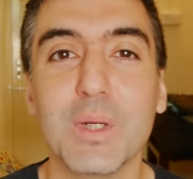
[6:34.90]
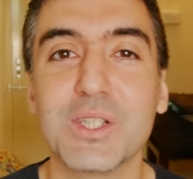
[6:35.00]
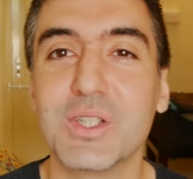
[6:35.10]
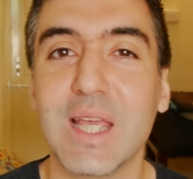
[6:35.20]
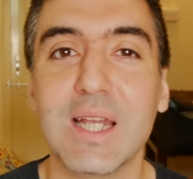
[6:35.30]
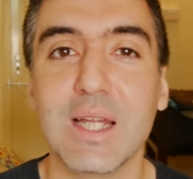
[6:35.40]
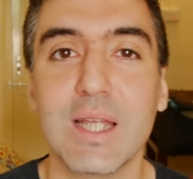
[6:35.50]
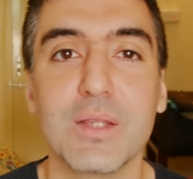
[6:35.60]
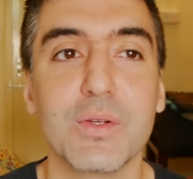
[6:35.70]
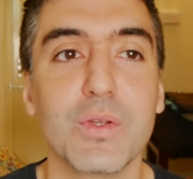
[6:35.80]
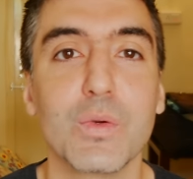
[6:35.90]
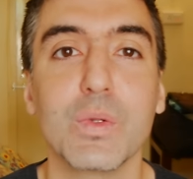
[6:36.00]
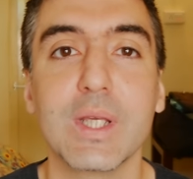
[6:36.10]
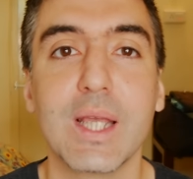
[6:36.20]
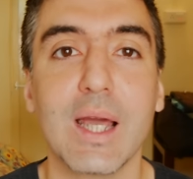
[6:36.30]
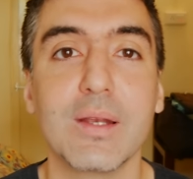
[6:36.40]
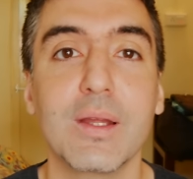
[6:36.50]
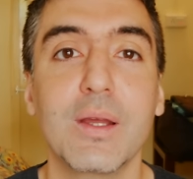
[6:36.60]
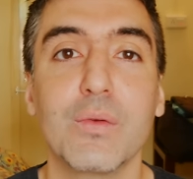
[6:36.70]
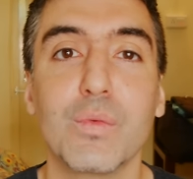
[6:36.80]
much data either. You only got
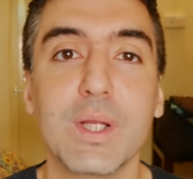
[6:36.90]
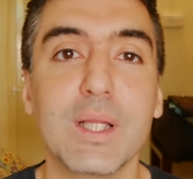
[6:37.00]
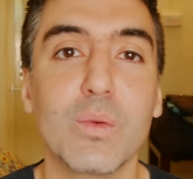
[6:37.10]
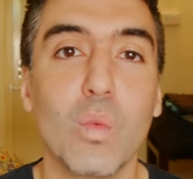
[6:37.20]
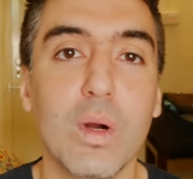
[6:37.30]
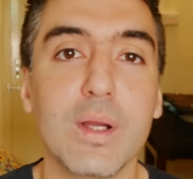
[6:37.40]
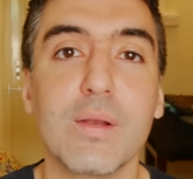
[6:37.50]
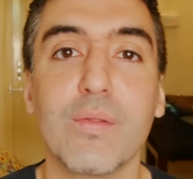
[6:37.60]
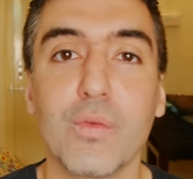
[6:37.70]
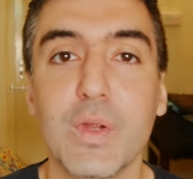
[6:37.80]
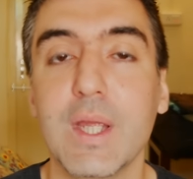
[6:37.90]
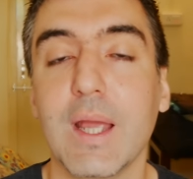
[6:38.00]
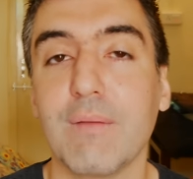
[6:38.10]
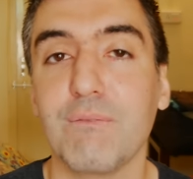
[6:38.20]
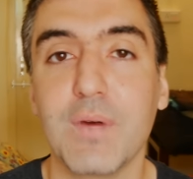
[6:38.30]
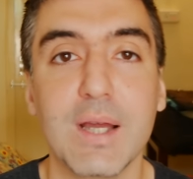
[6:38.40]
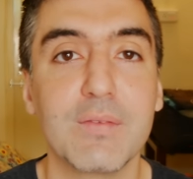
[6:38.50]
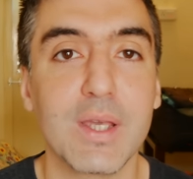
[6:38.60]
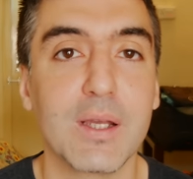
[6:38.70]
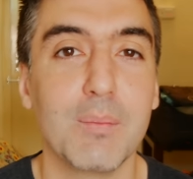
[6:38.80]
really 1, 3, and 5
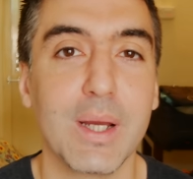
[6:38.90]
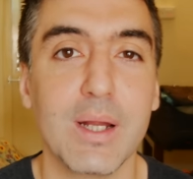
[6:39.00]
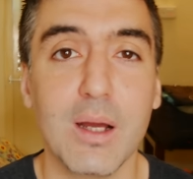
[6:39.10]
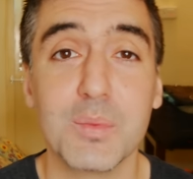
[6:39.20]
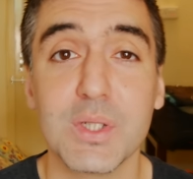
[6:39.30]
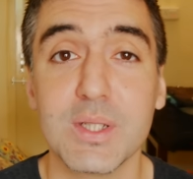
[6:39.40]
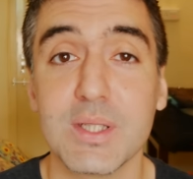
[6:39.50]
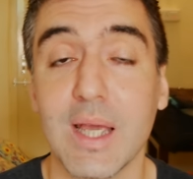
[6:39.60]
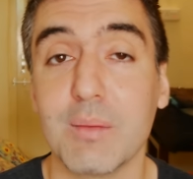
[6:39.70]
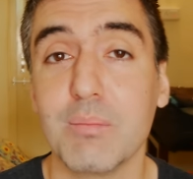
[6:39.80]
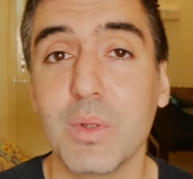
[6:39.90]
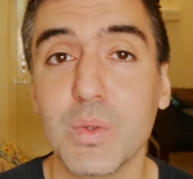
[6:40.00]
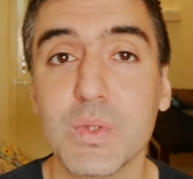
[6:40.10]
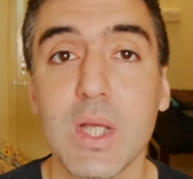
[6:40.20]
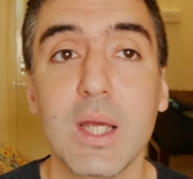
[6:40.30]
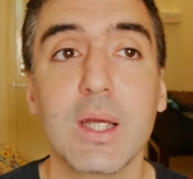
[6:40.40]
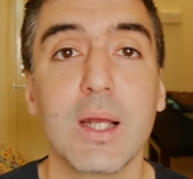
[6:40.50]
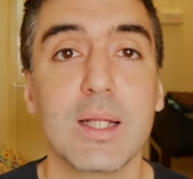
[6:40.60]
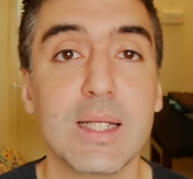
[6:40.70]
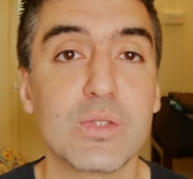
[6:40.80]
gigabyte options at most.
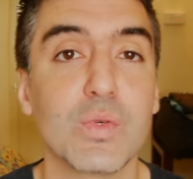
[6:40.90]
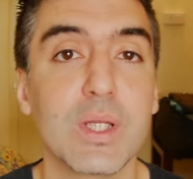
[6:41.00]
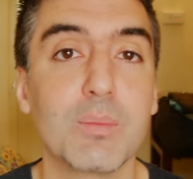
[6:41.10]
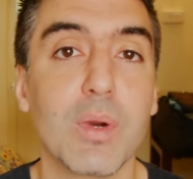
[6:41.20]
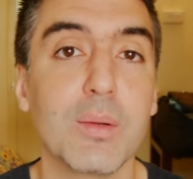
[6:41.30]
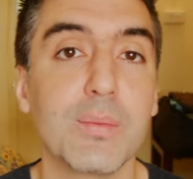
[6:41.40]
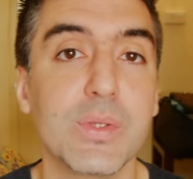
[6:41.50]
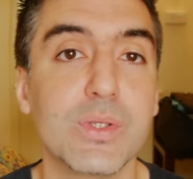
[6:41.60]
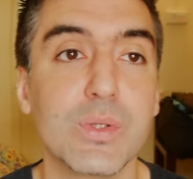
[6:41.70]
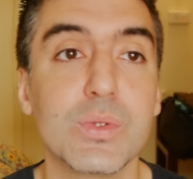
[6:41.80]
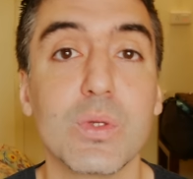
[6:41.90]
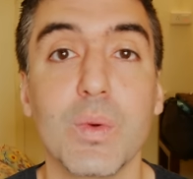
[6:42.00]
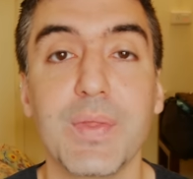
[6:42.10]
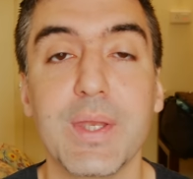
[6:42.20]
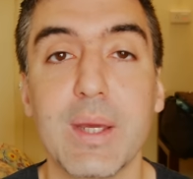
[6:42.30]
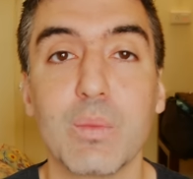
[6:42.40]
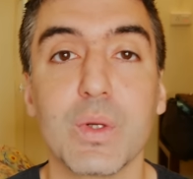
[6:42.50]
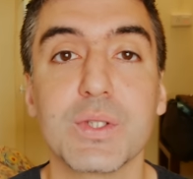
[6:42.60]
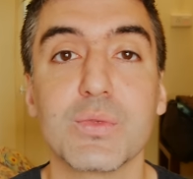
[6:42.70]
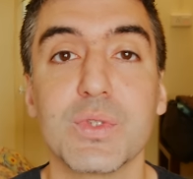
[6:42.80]
And that's really probably due to what the
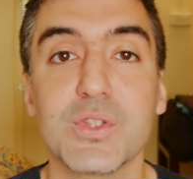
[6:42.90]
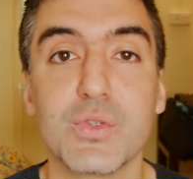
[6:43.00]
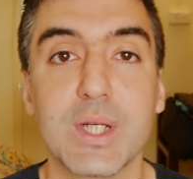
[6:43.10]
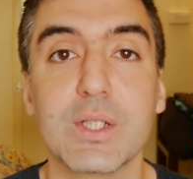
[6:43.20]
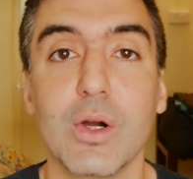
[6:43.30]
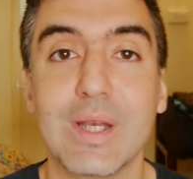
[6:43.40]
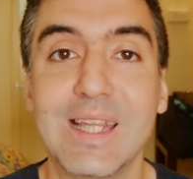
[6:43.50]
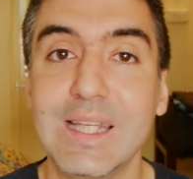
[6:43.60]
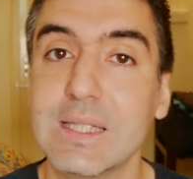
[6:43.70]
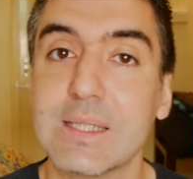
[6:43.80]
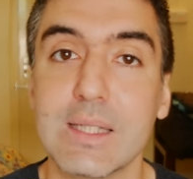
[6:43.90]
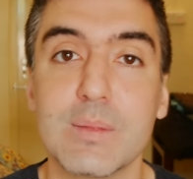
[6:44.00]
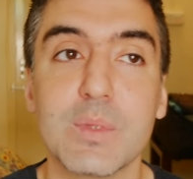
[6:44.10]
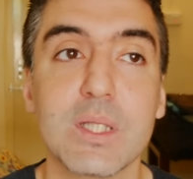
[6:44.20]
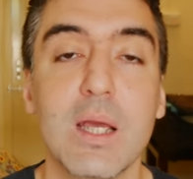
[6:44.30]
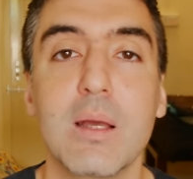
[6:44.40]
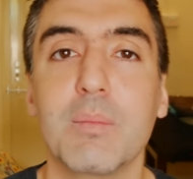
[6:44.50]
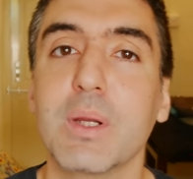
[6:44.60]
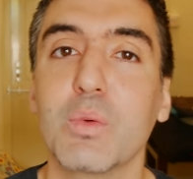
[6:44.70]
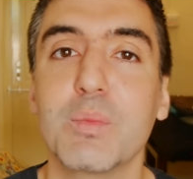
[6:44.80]
networks restrict on eSIMs.
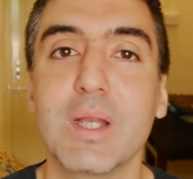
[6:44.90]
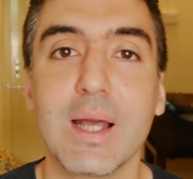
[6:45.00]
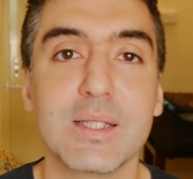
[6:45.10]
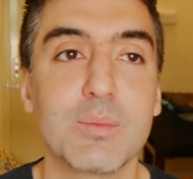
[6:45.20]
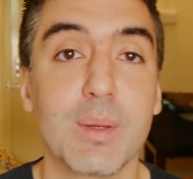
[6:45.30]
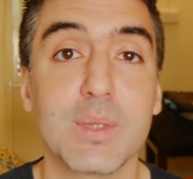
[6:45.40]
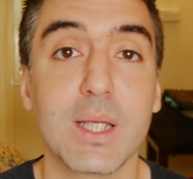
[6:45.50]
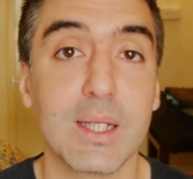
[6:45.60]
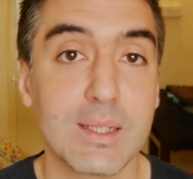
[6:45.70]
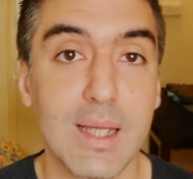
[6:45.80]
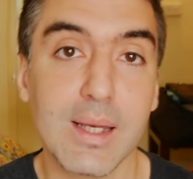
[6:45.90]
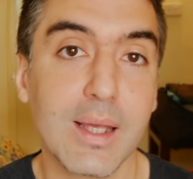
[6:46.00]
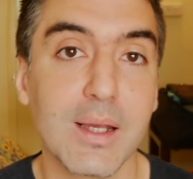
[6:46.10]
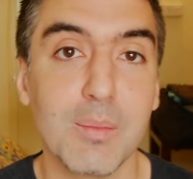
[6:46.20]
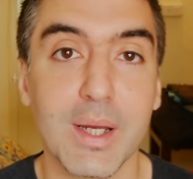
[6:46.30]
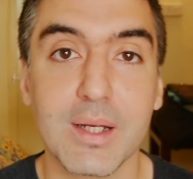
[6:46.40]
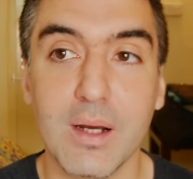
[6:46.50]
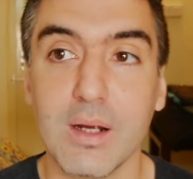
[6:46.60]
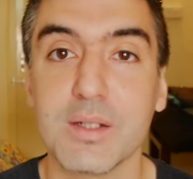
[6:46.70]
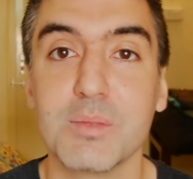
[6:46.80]
But it would be nice to be able to get a 10 gigabyte
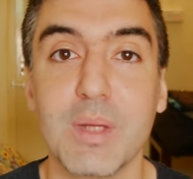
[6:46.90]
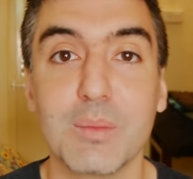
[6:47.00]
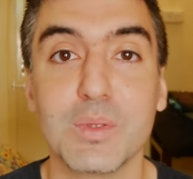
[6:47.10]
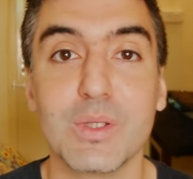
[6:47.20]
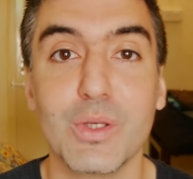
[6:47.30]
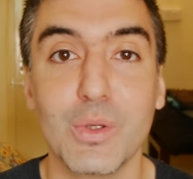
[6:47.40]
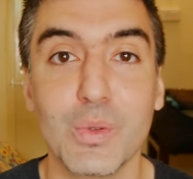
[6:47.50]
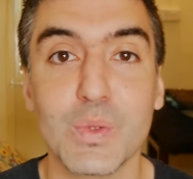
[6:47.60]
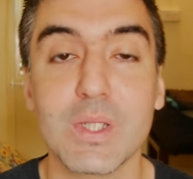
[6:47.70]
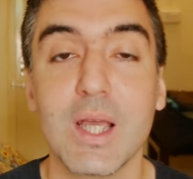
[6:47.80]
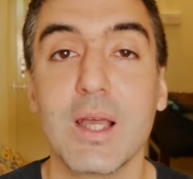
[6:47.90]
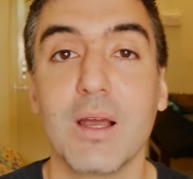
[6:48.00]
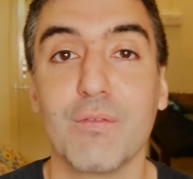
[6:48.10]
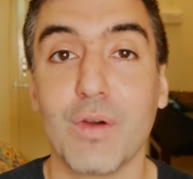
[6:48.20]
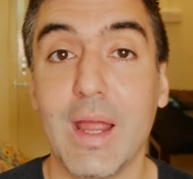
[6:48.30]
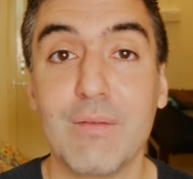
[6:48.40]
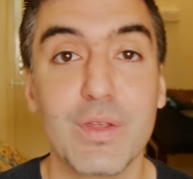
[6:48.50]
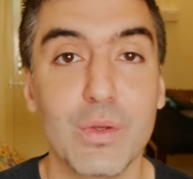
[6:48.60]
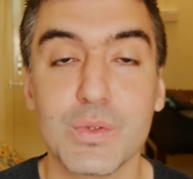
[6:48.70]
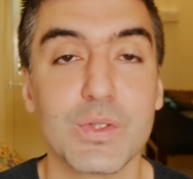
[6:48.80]
card to be able to use for heavy
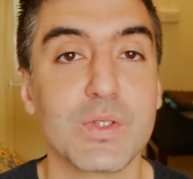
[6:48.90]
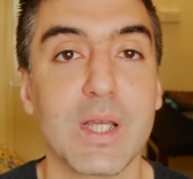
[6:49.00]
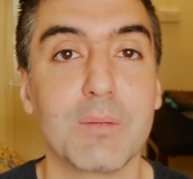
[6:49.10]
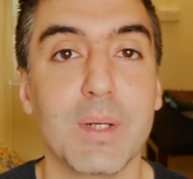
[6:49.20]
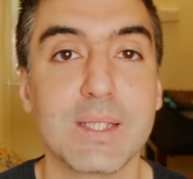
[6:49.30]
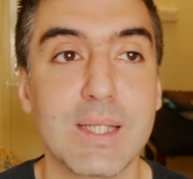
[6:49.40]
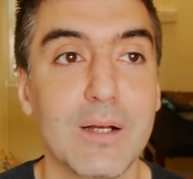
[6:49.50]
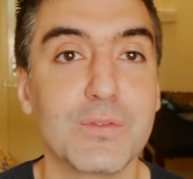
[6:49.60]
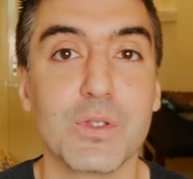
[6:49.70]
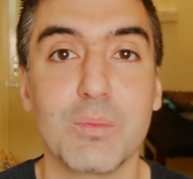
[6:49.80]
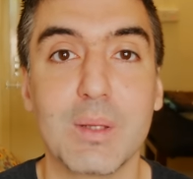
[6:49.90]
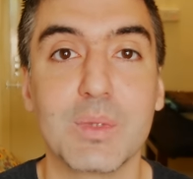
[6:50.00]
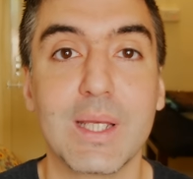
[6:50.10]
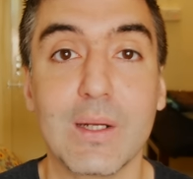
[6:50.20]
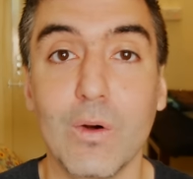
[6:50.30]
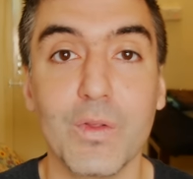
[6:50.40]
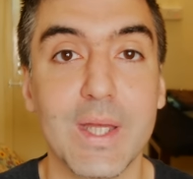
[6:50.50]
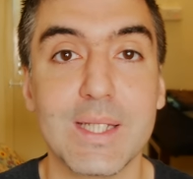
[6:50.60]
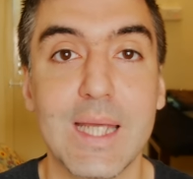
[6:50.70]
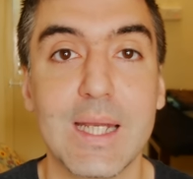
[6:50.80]
users like myself. So to be able to get all
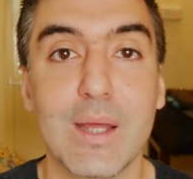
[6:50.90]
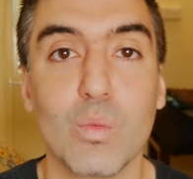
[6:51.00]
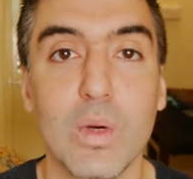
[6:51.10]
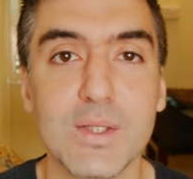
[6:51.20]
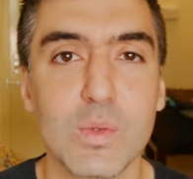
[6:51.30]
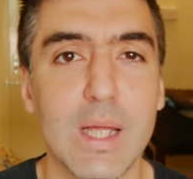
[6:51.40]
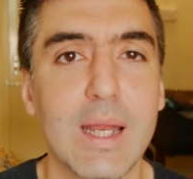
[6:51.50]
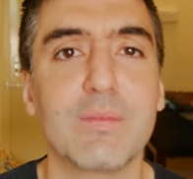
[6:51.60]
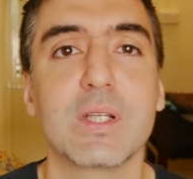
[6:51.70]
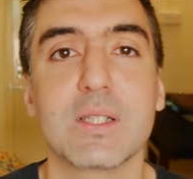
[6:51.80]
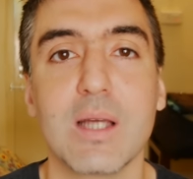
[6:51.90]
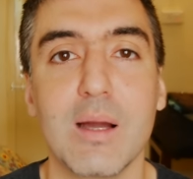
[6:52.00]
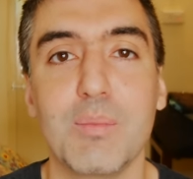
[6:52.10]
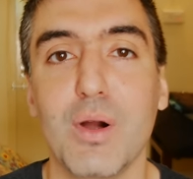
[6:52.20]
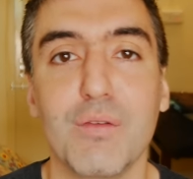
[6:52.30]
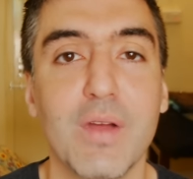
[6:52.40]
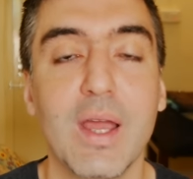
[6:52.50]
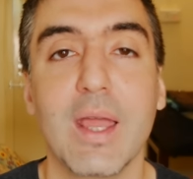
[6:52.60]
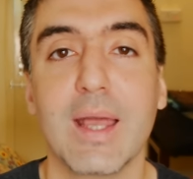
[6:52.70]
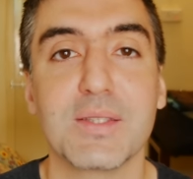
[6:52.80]
that data at once without having to top off
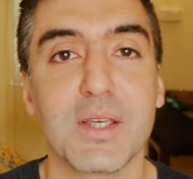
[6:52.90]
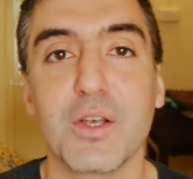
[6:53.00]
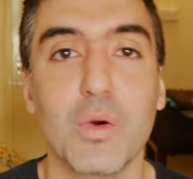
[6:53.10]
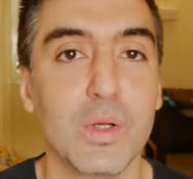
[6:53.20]
as I go